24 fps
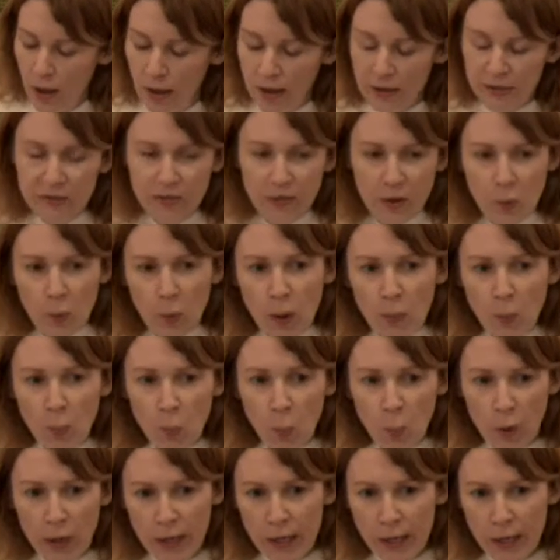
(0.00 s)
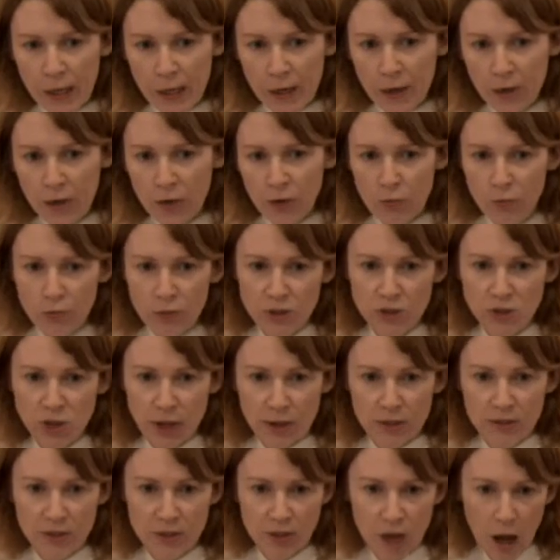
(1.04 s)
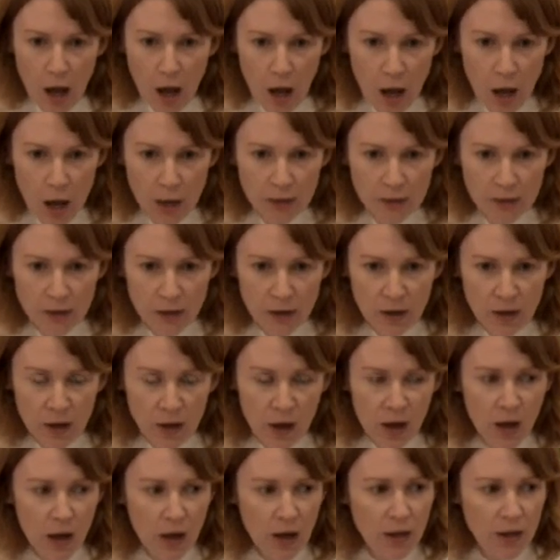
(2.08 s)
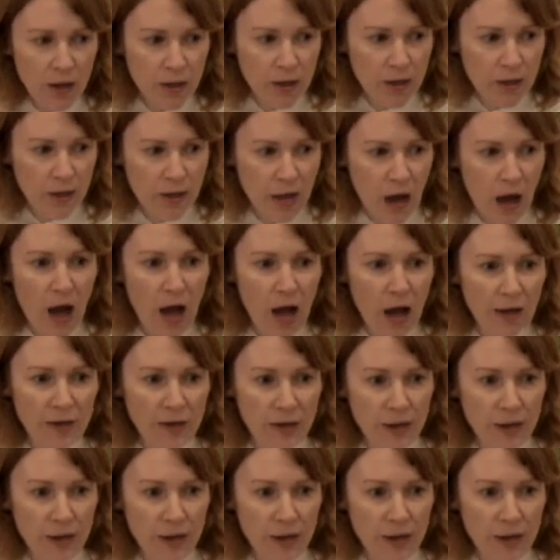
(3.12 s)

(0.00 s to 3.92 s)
is that when we reject God, God